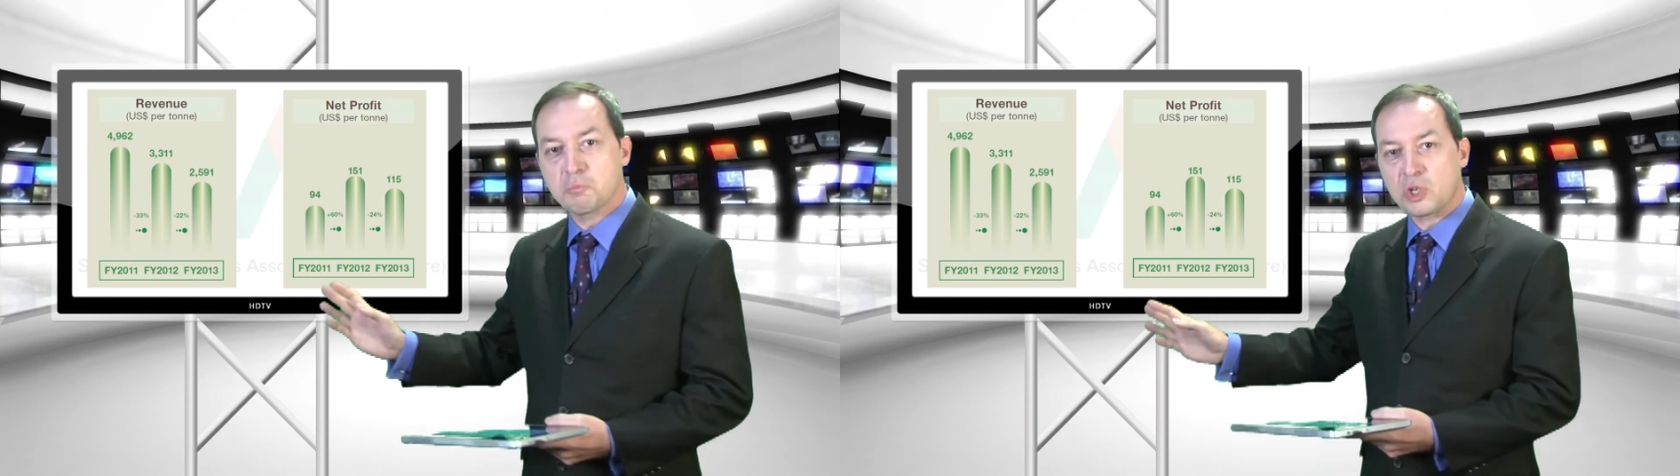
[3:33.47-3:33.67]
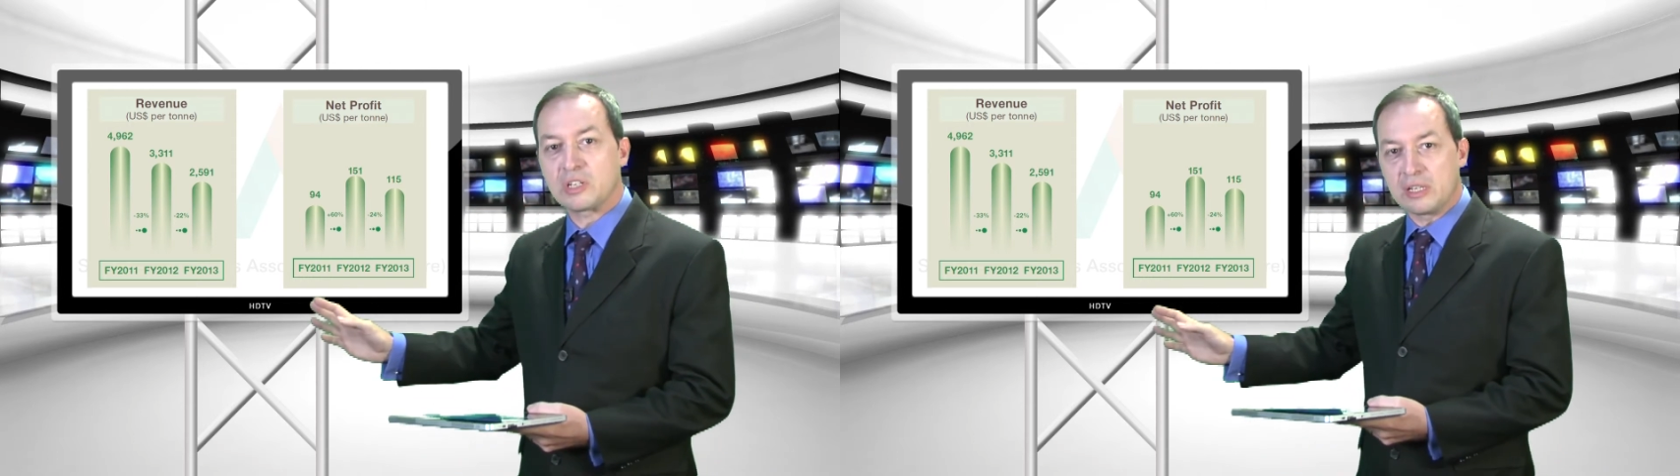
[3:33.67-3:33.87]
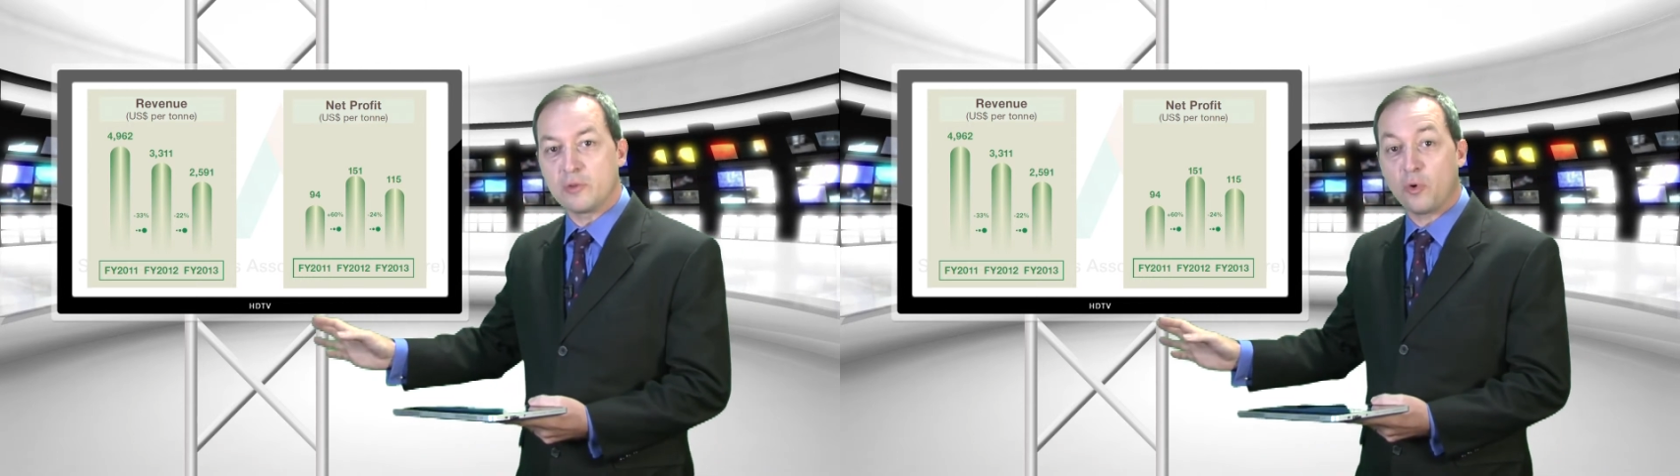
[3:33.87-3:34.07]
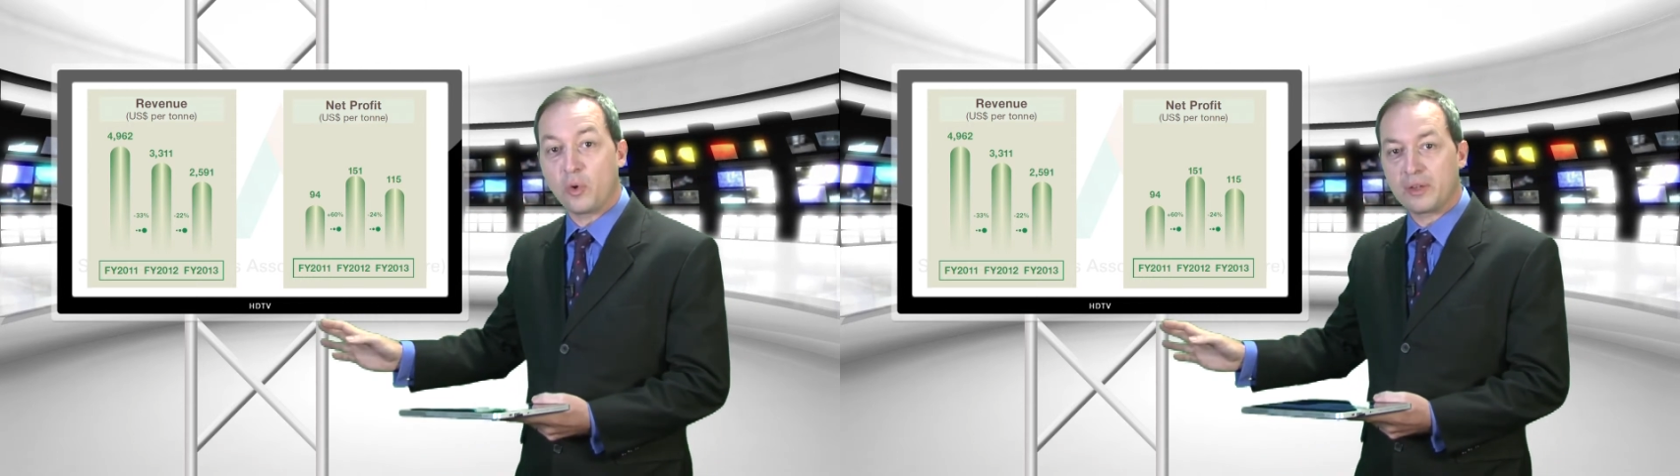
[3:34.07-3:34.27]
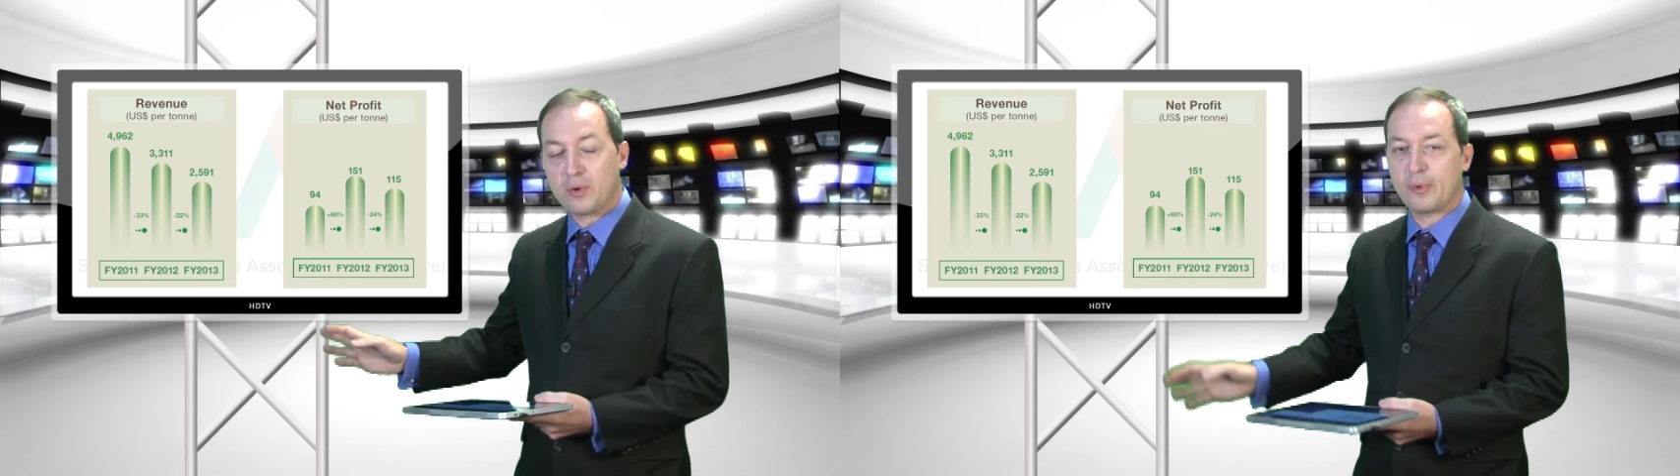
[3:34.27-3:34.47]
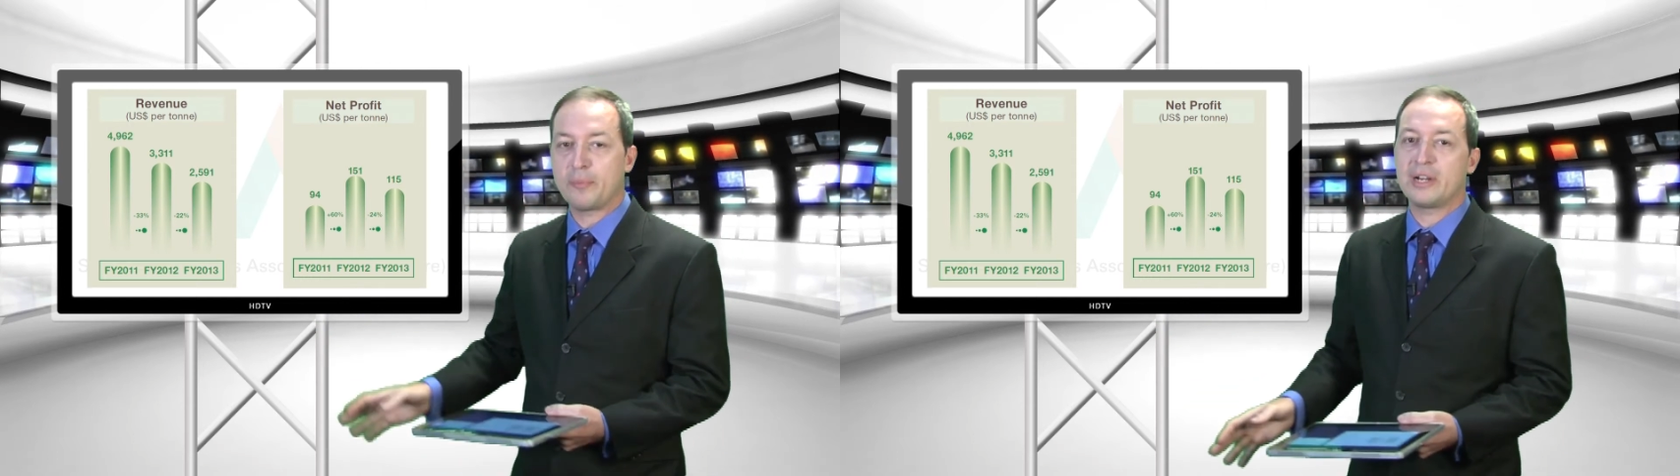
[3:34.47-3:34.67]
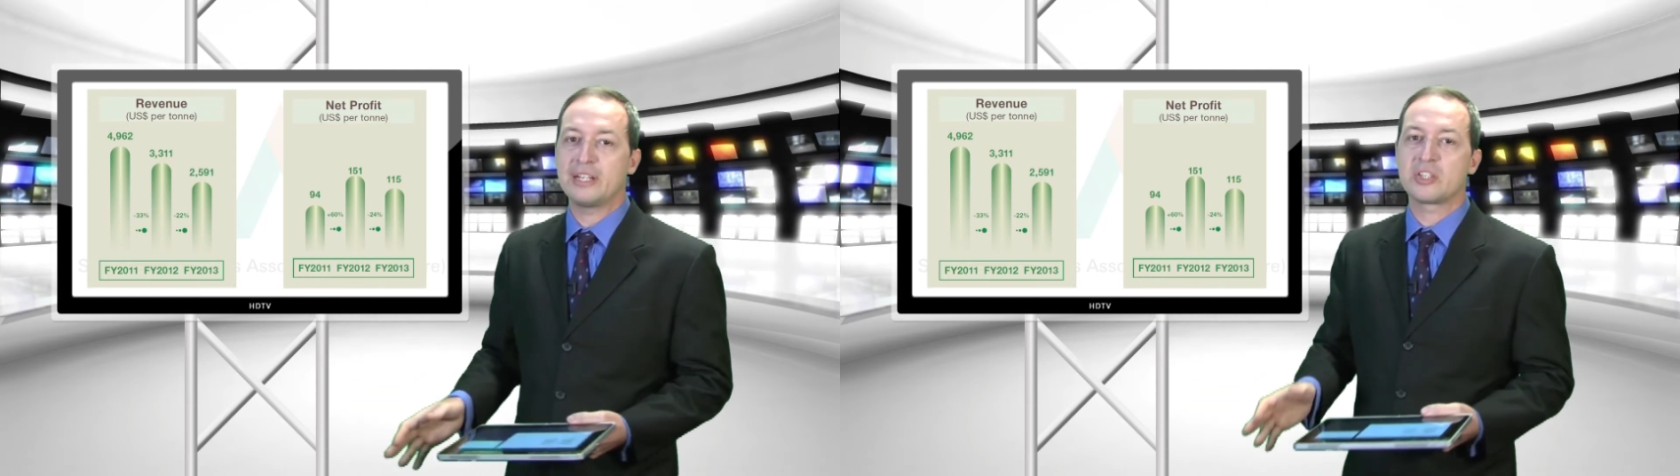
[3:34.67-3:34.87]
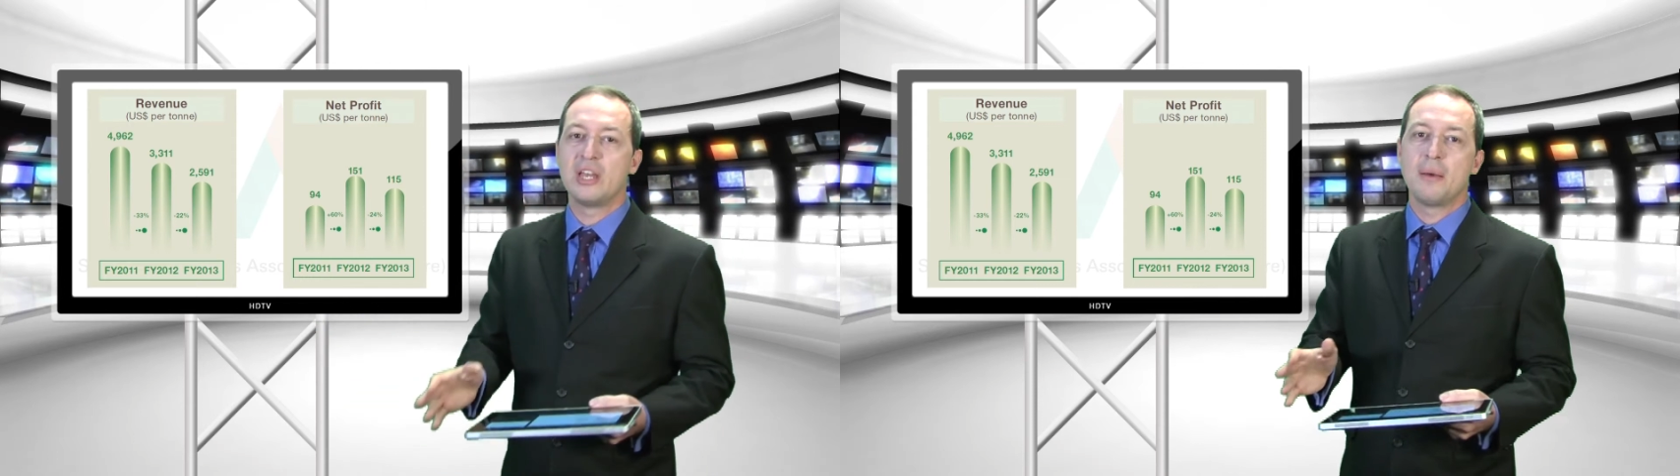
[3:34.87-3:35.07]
certainly the falling rubber price,